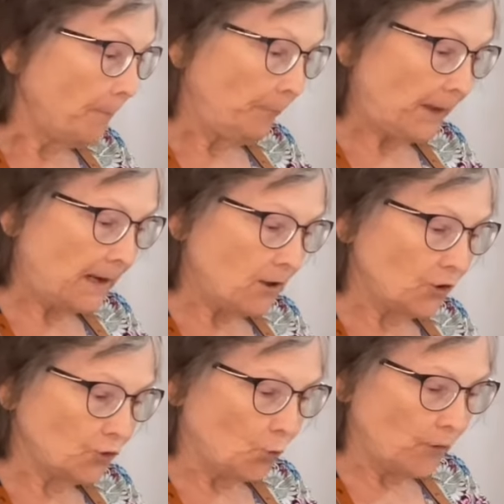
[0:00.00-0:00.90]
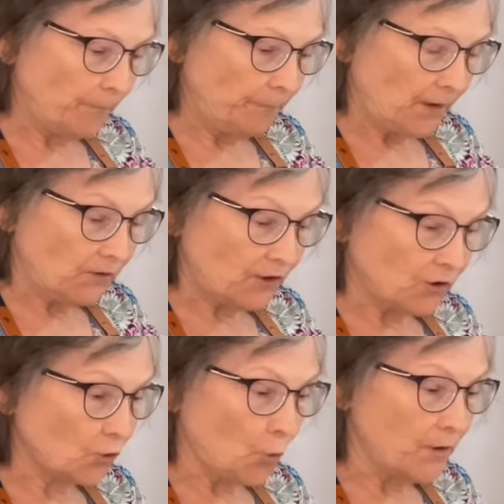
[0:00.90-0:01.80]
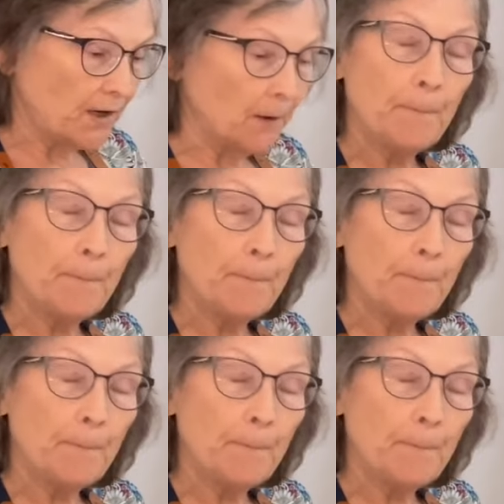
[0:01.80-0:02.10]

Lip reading: And I just store it in an